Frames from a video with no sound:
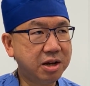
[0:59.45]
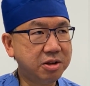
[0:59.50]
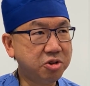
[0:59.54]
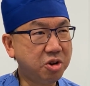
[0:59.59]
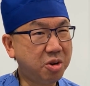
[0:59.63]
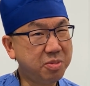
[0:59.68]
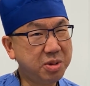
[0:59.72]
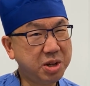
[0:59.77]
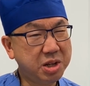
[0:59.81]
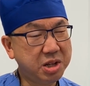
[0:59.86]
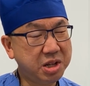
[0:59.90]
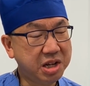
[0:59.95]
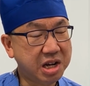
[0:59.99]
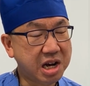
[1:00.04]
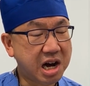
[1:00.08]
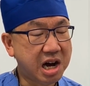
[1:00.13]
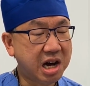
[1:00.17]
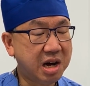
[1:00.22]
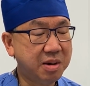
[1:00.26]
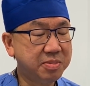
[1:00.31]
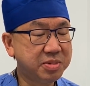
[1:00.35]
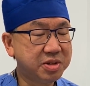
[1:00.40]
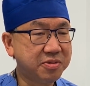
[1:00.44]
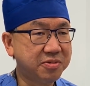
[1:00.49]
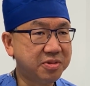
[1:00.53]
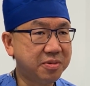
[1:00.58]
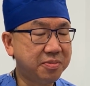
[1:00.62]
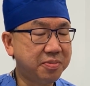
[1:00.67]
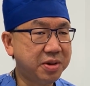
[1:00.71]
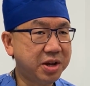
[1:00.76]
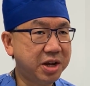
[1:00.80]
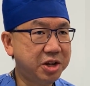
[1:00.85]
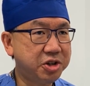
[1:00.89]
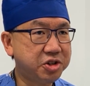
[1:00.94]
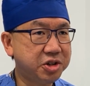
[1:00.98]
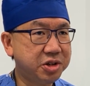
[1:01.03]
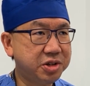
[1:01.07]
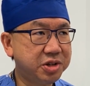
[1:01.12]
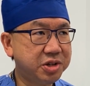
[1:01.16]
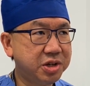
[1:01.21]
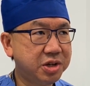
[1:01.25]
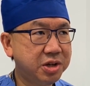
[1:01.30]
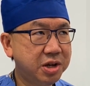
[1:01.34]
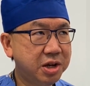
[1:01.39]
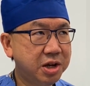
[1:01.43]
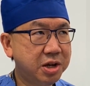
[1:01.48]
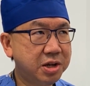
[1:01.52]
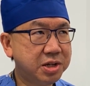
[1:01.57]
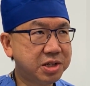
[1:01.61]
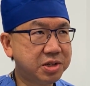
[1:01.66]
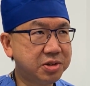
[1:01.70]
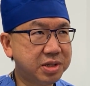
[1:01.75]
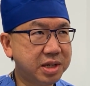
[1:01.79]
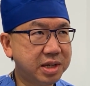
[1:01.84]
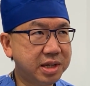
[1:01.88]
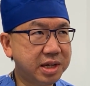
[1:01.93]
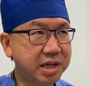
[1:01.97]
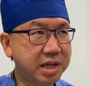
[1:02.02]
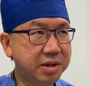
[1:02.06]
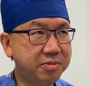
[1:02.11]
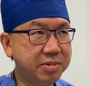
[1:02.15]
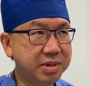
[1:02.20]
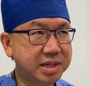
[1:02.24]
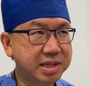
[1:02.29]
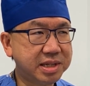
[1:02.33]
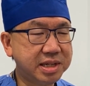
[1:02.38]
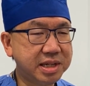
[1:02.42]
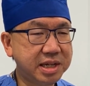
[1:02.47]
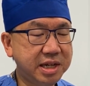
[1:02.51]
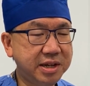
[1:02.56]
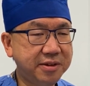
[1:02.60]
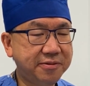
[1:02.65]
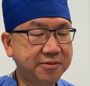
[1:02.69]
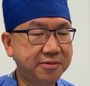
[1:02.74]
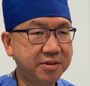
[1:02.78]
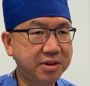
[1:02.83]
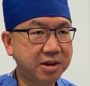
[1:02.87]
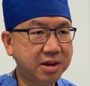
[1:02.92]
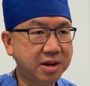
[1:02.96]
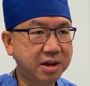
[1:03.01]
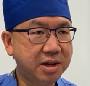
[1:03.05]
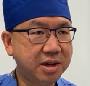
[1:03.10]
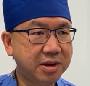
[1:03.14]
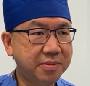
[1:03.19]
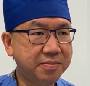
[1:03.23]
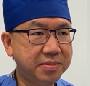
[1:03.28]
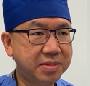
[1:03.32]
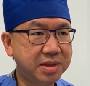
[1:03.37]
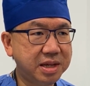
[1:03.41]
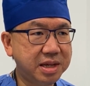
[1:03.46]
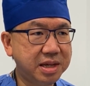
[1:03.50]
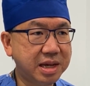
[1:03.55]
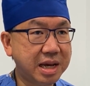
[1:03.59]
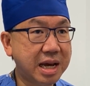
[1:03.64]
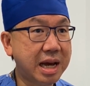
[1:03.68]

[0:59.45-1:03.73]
normally in the arms of the patient, so that they can receive the